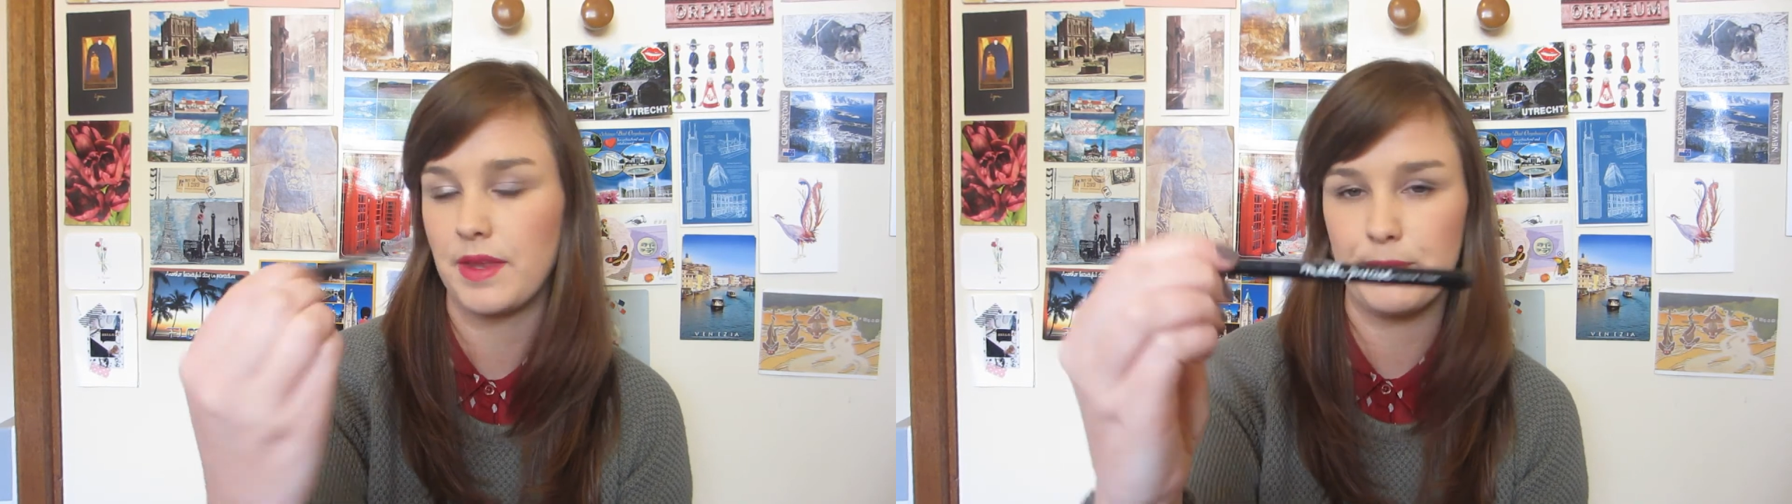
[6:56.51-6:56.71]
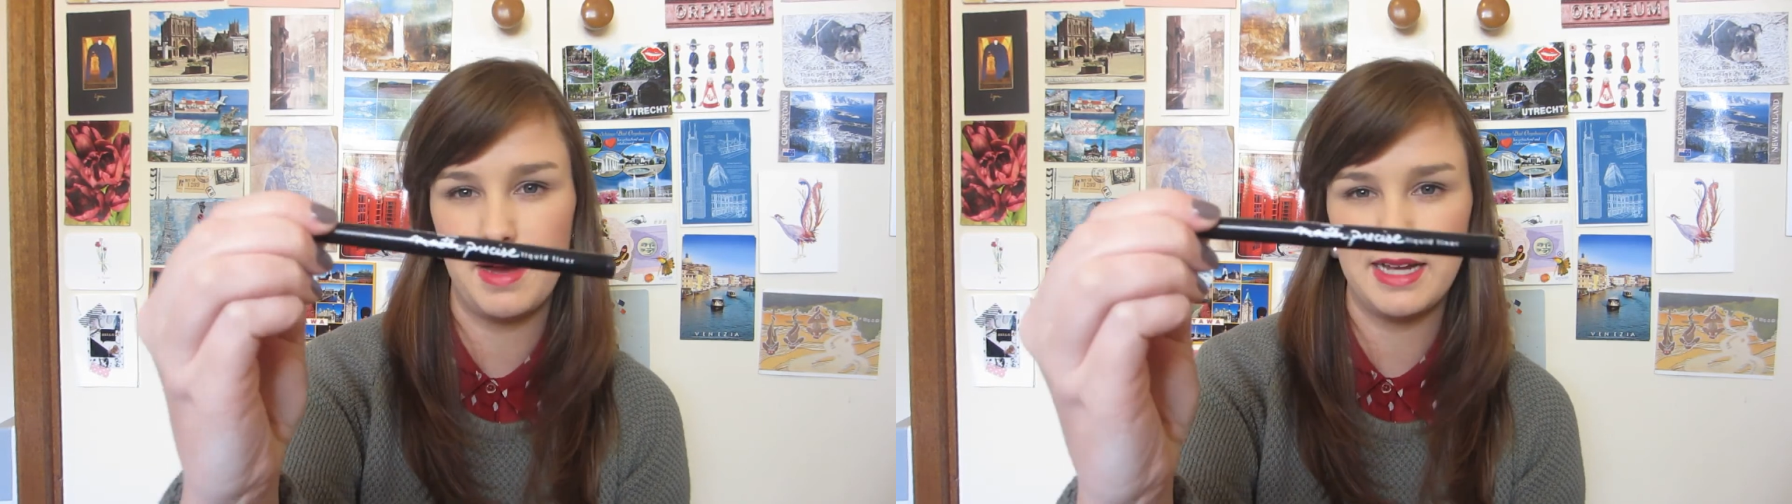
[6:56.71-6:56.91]

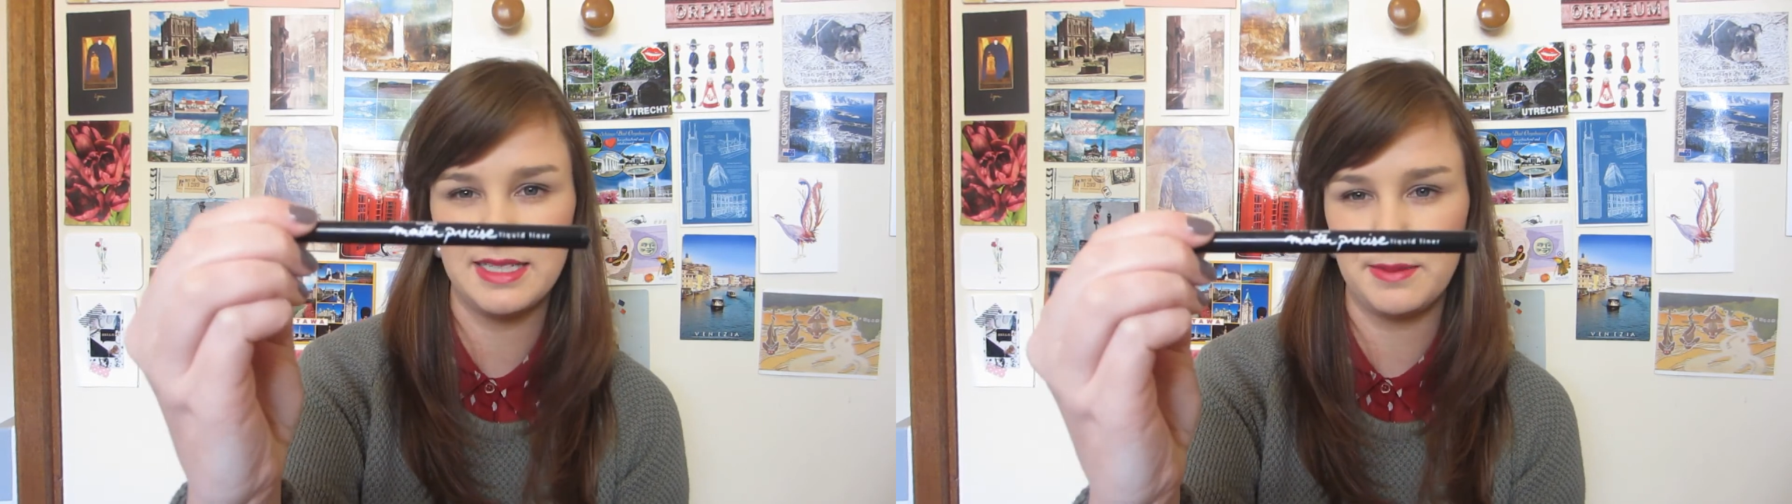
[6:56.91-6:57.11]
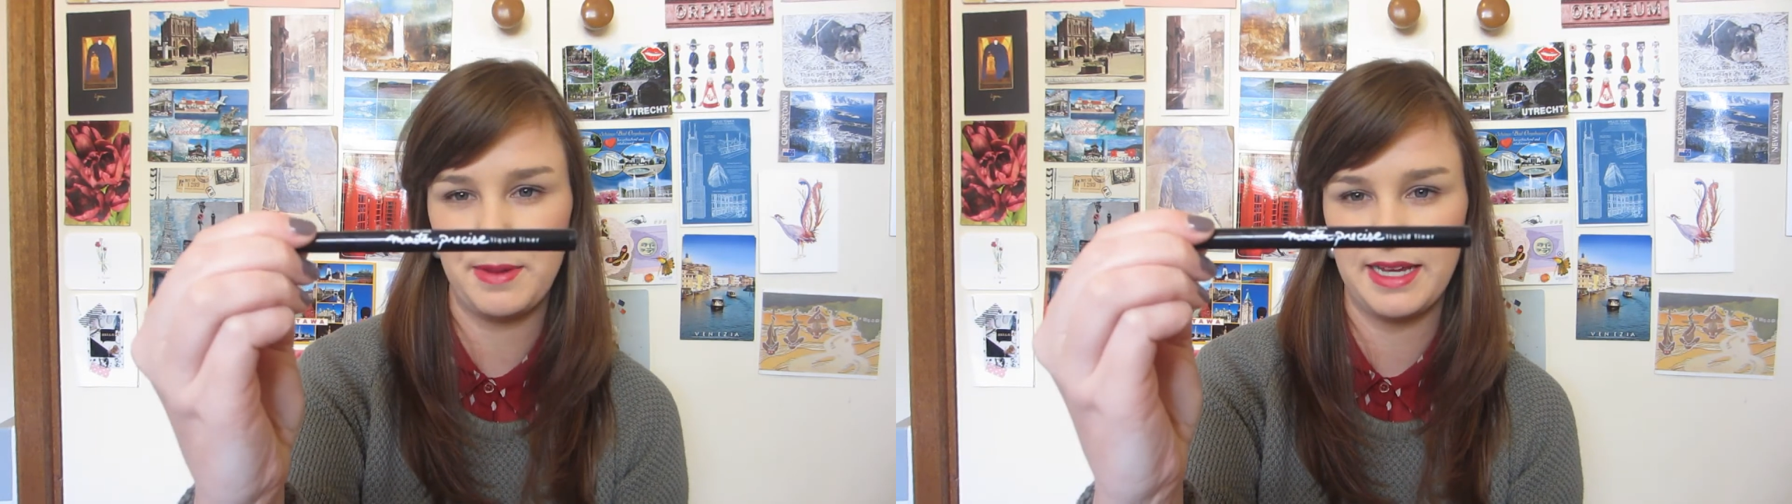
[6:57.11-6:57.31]

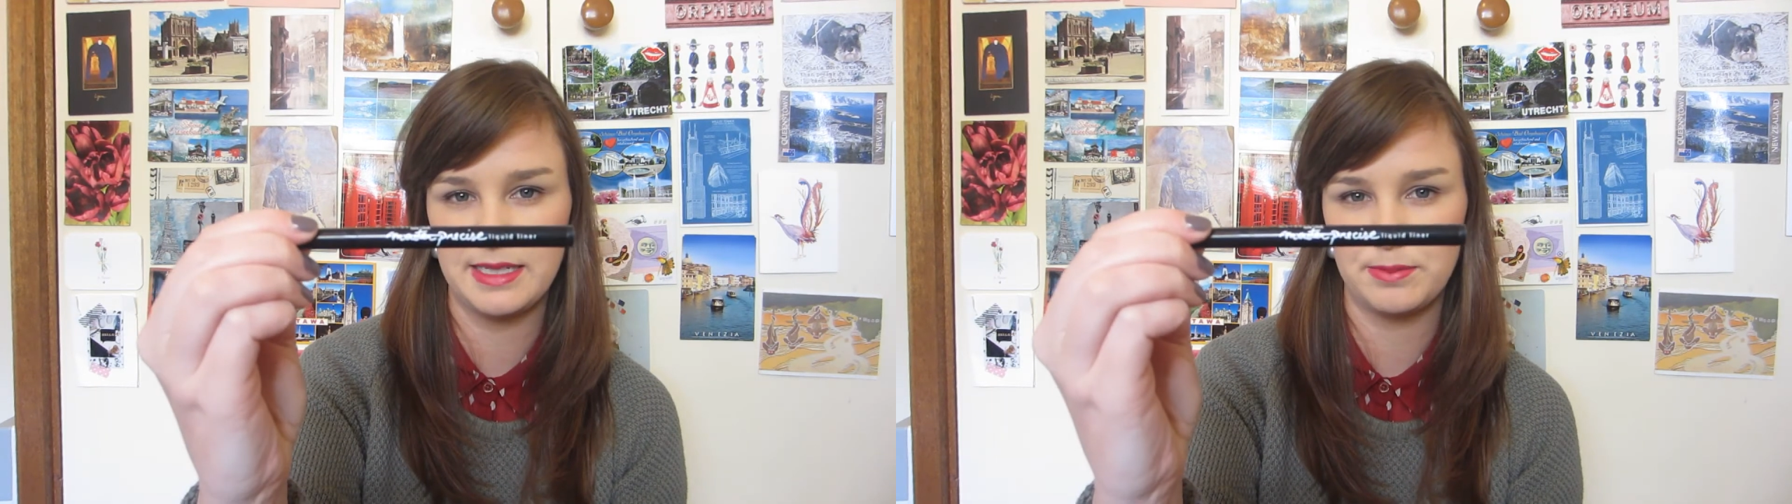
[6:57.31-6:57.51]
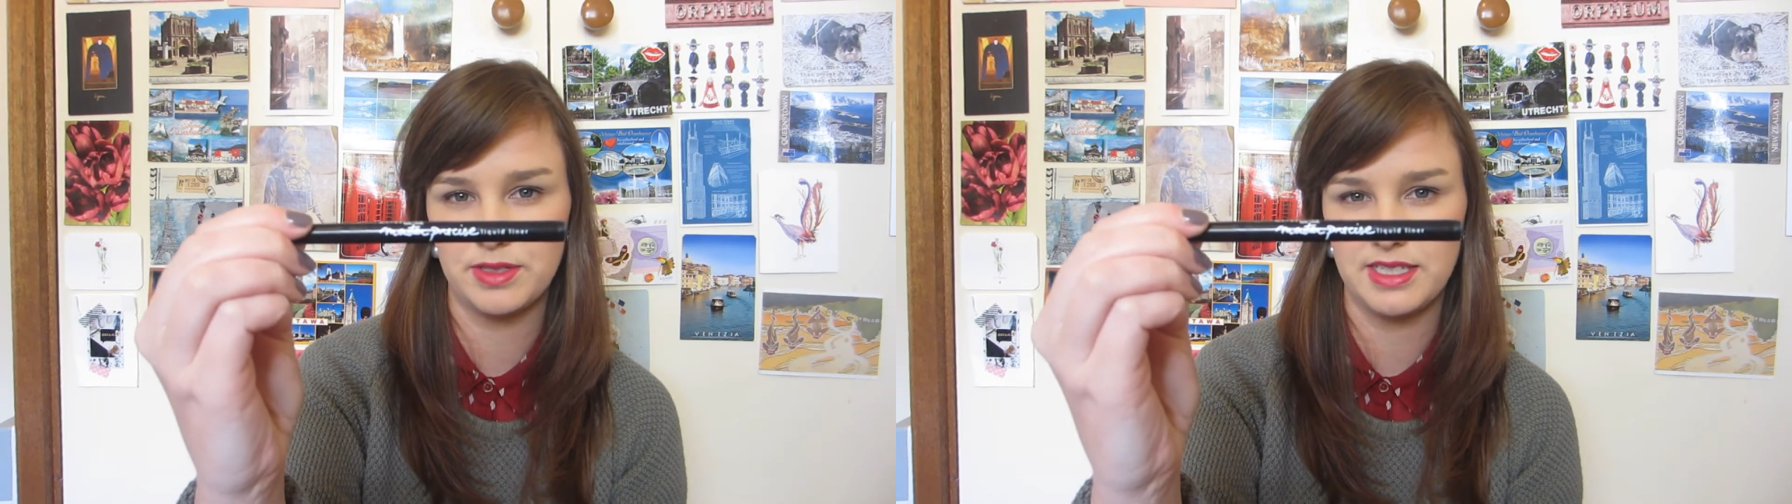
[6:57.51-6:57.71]

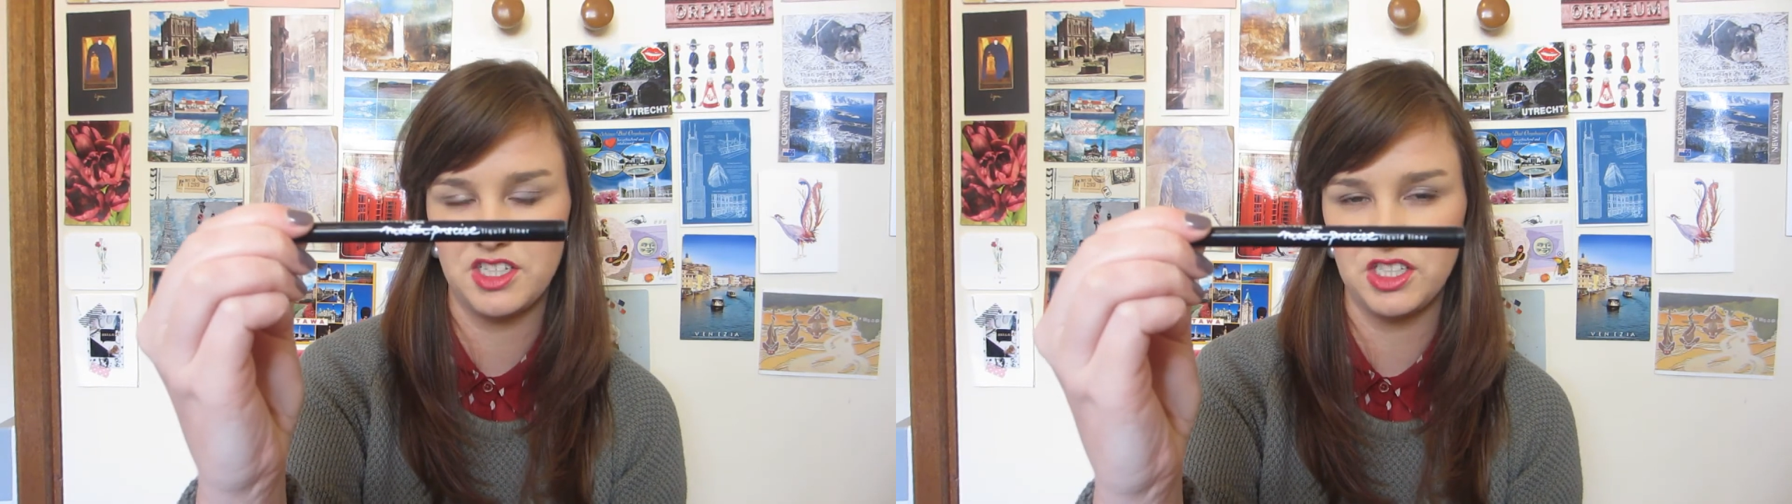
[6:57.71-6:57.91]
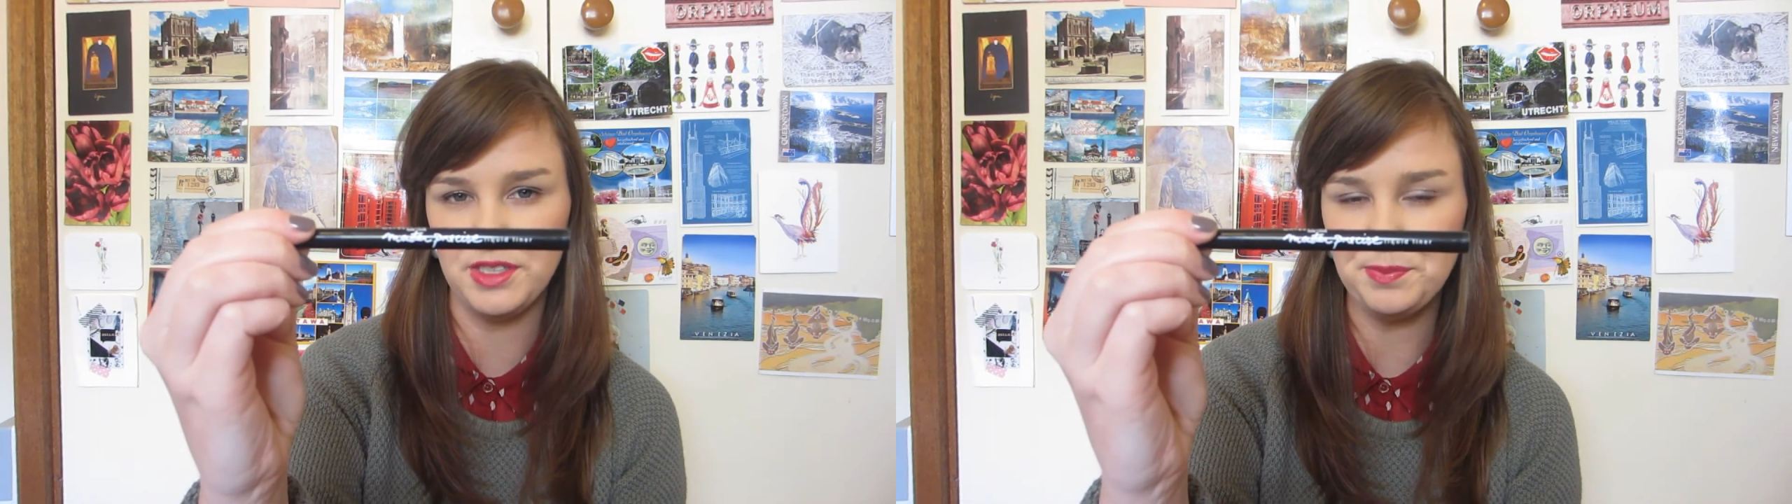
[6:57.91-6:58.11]
Masterpiece
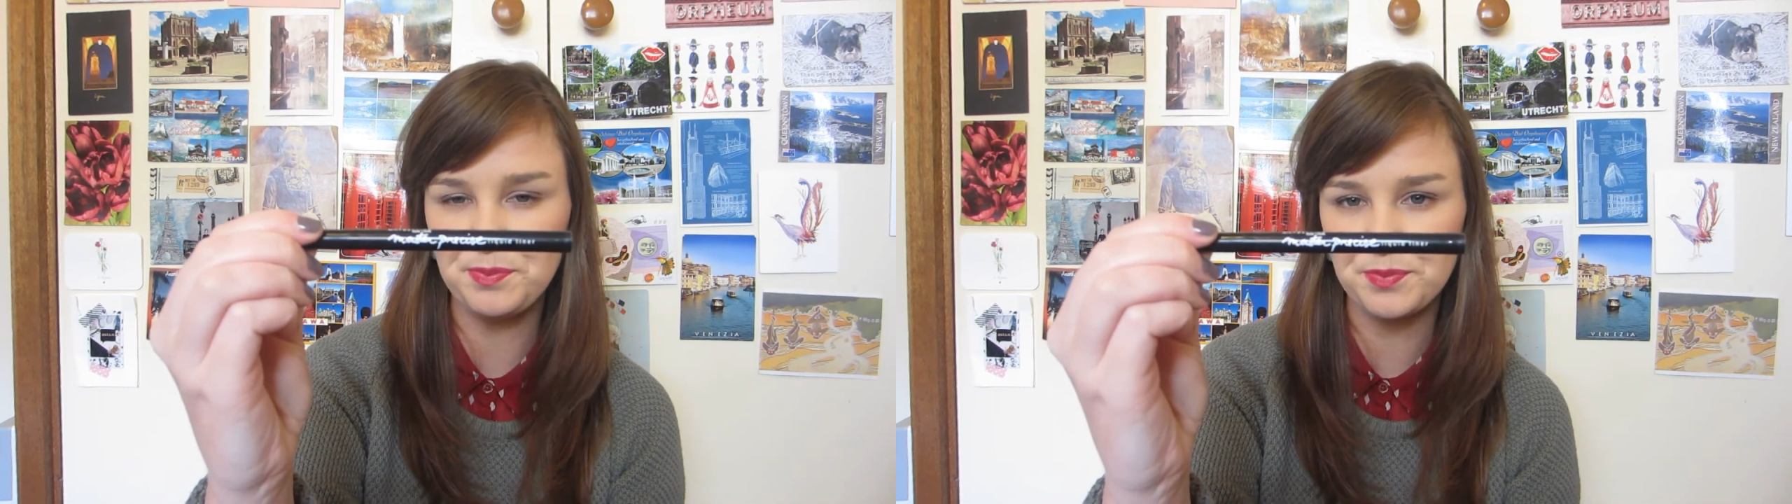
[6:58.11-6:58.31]
Precision